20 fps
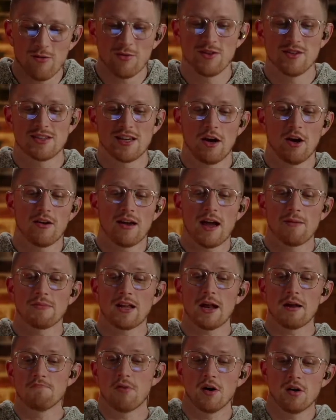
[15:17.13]
When you say, okay, I'm
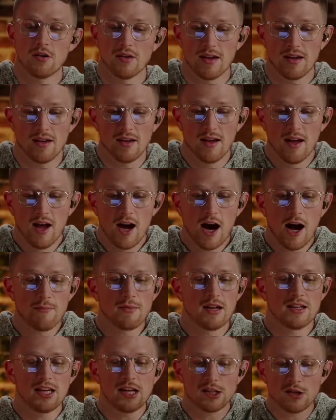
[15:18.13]
gonna add bundling, I'm
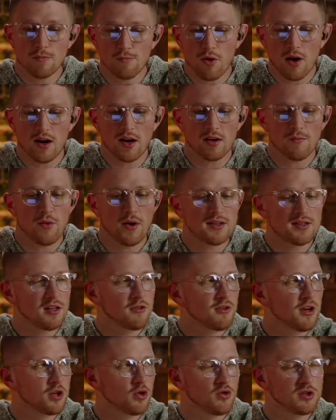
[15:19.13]
gonna test some product pricing
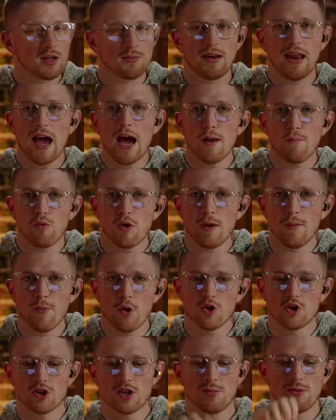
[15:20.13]
thresholds, I'm gonna add pre-purchase,